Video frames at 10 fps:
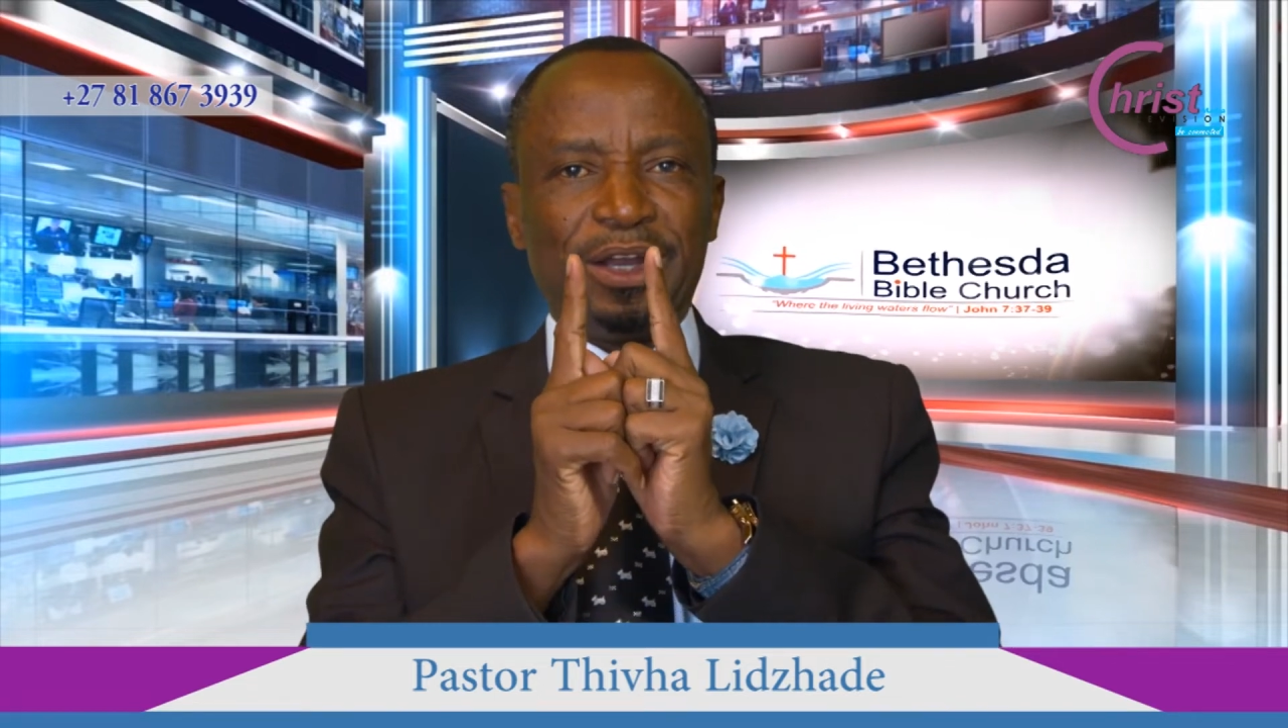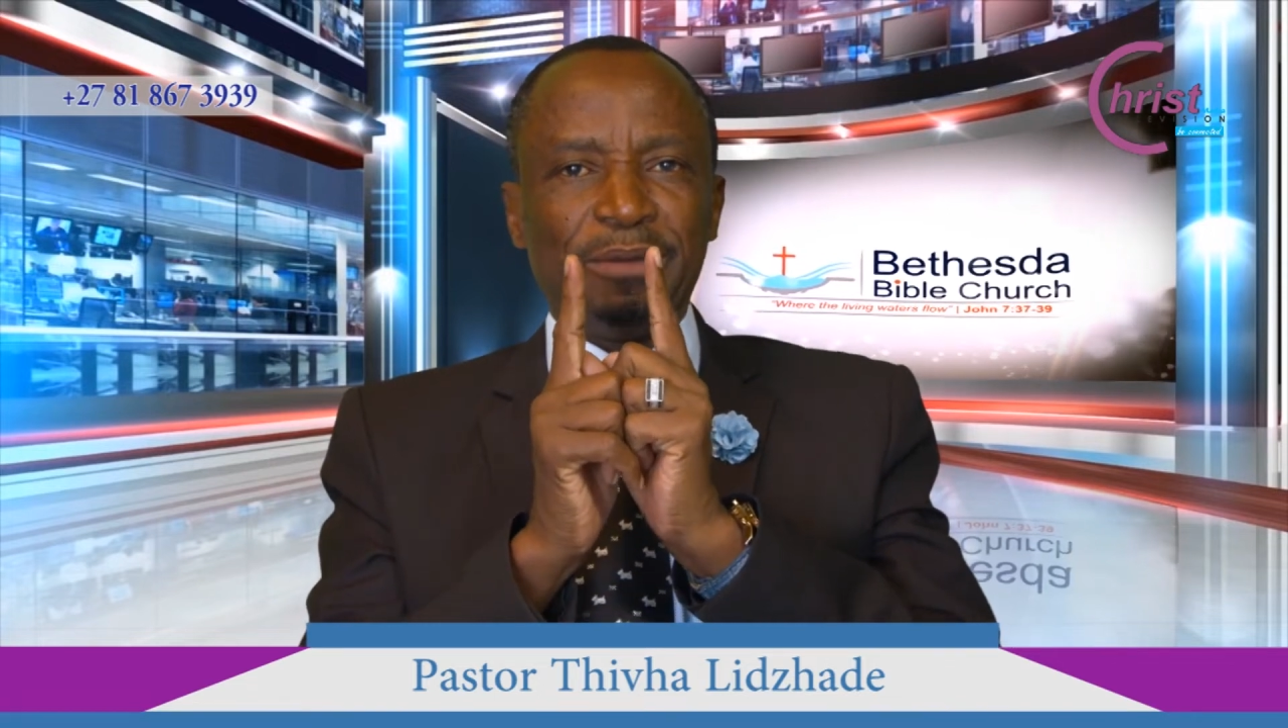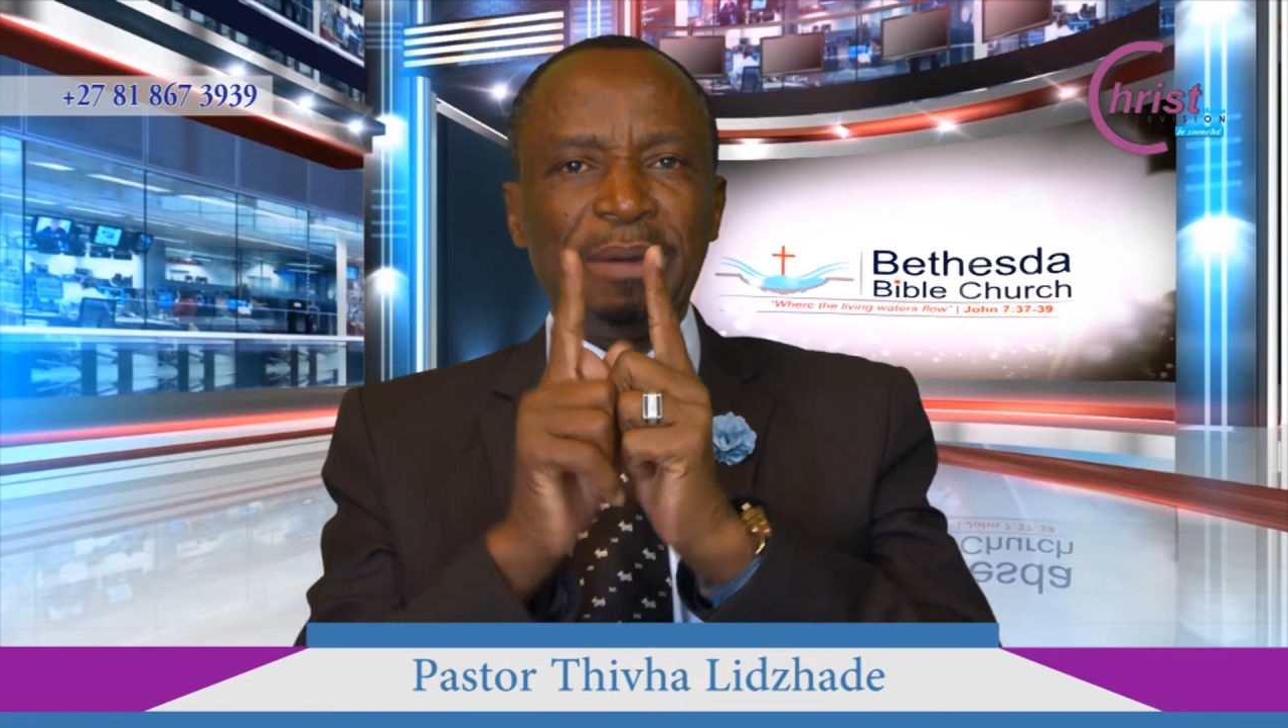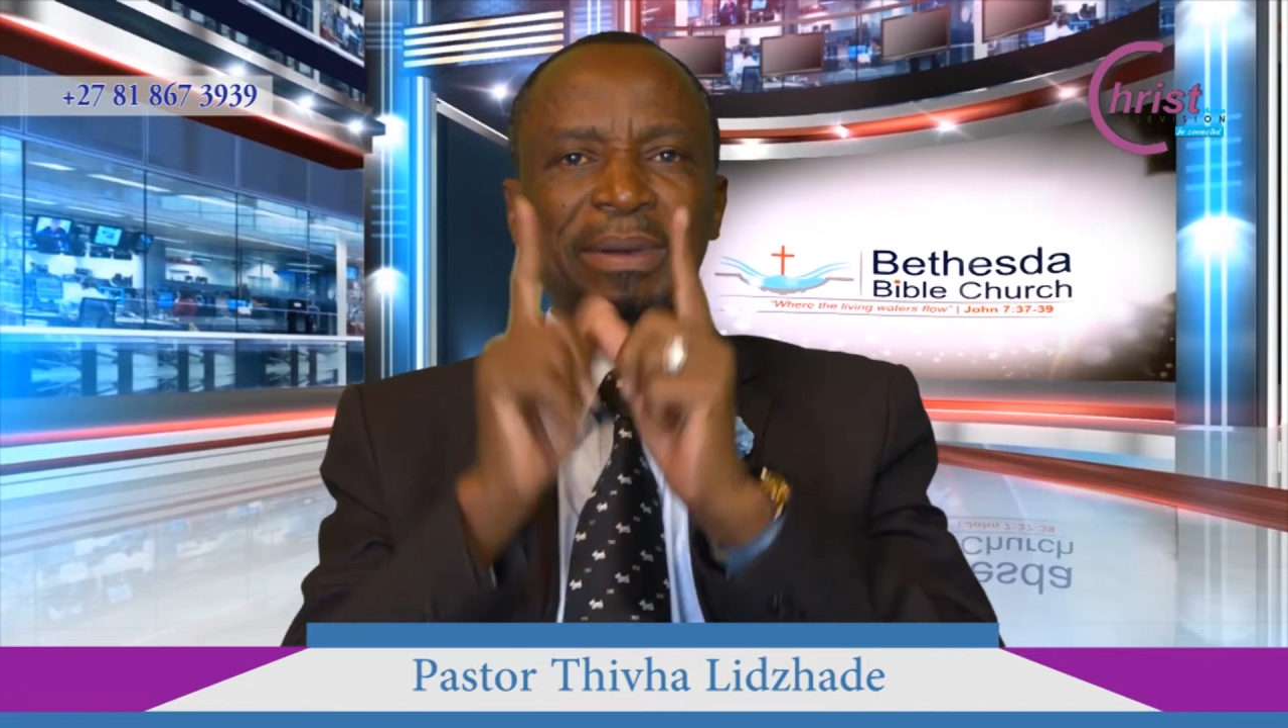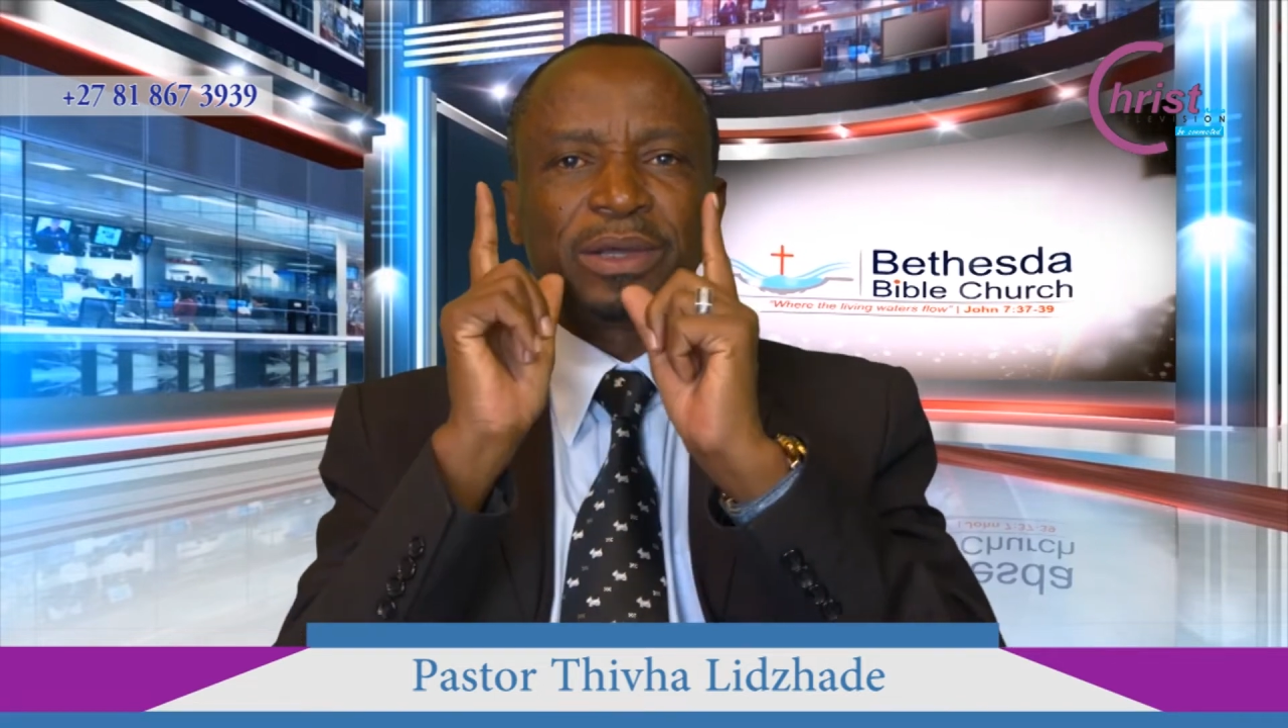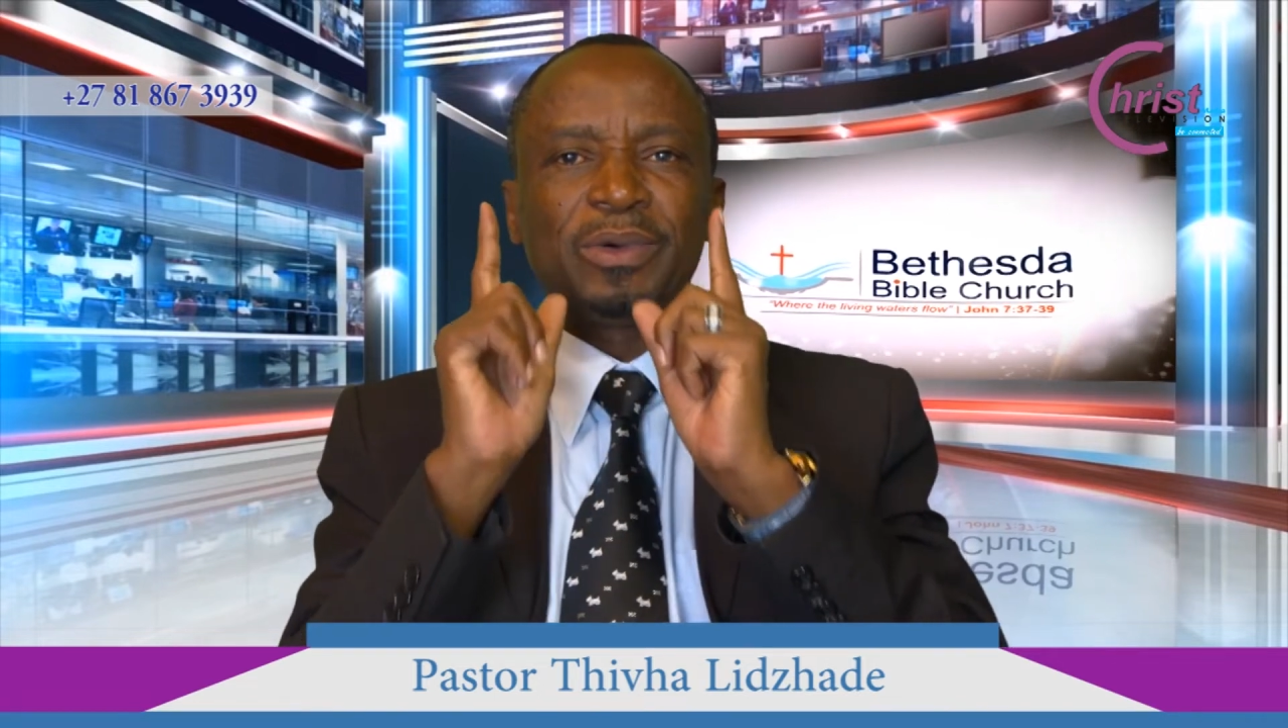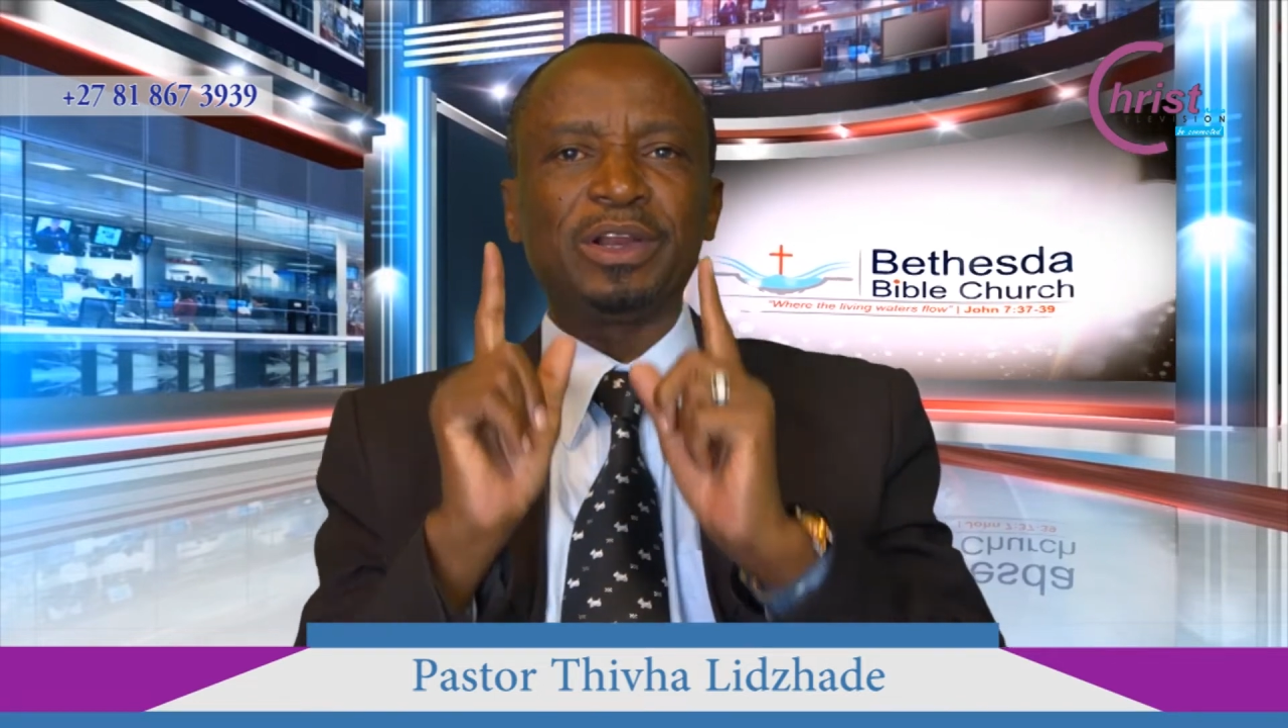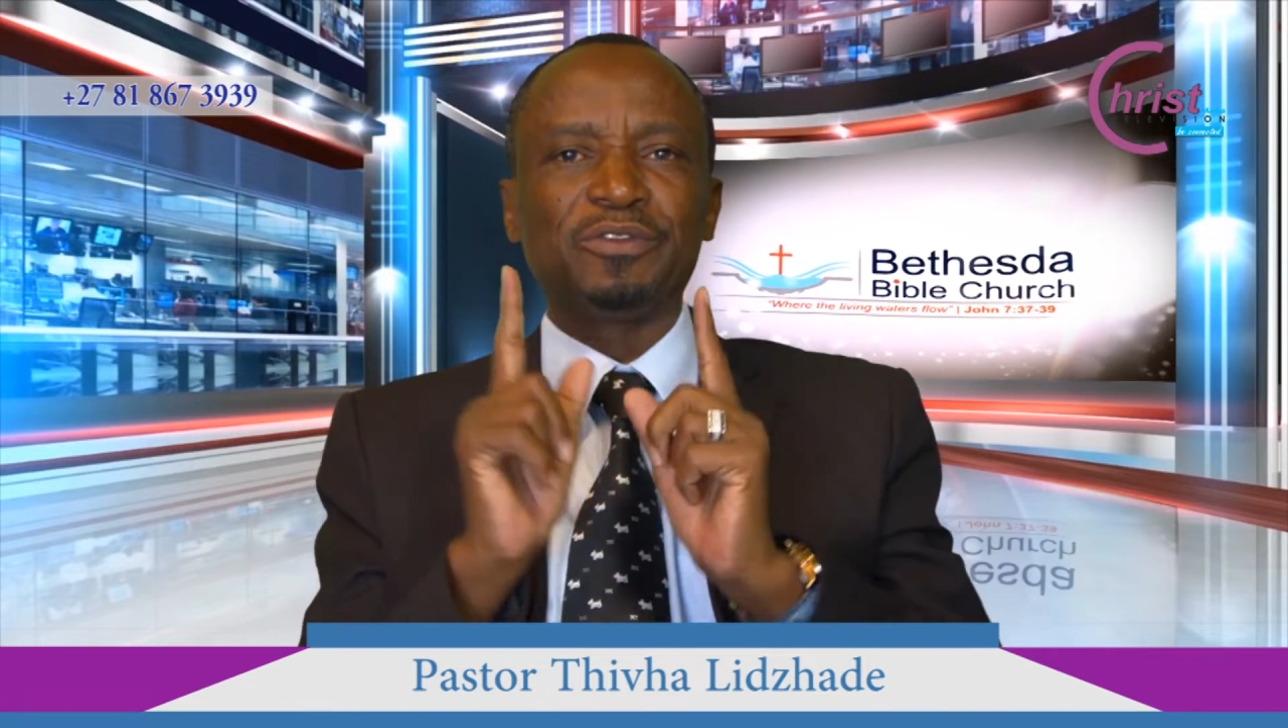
remember the word